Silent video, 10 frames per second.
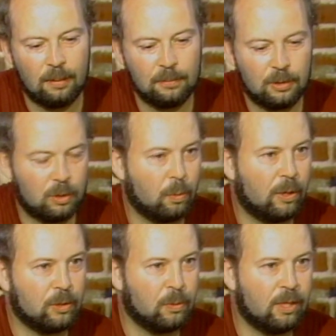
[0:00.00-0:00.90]
um,
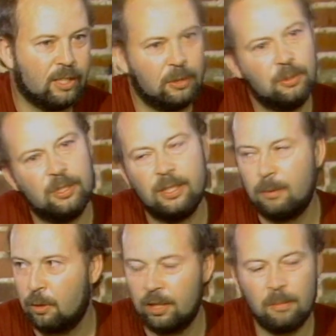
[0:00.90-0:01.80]
swears one night she was in
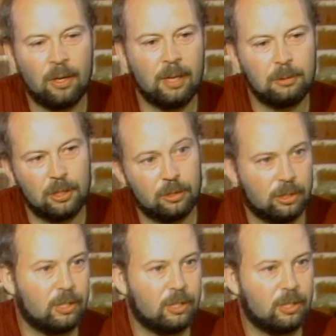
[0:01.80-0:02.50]
putting the money upstairs. The